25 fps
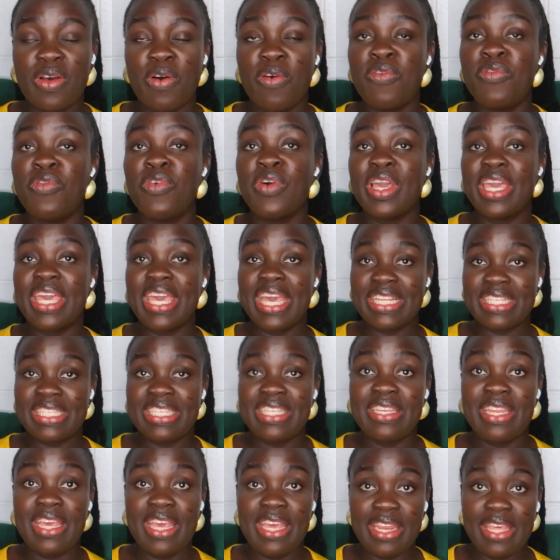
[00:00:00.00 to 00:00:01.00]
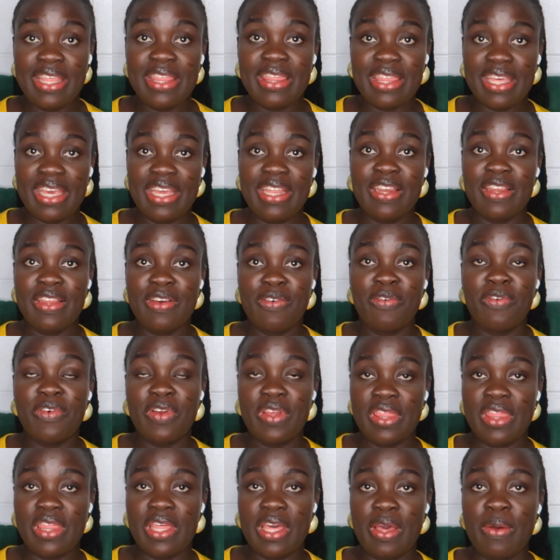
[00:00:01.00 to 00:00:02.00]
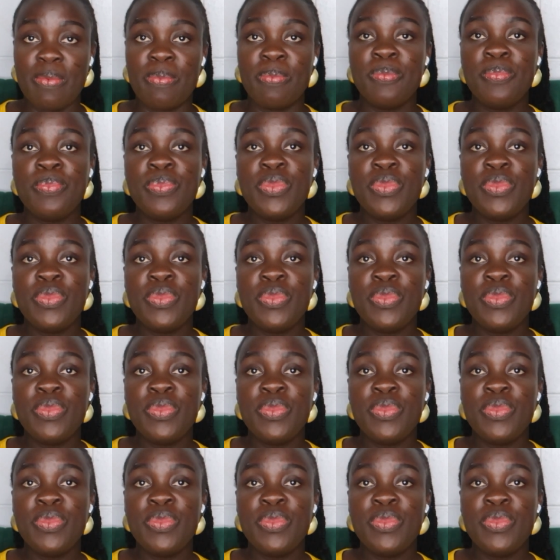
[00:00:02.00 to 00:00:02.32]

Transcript: of forgetting anything for them.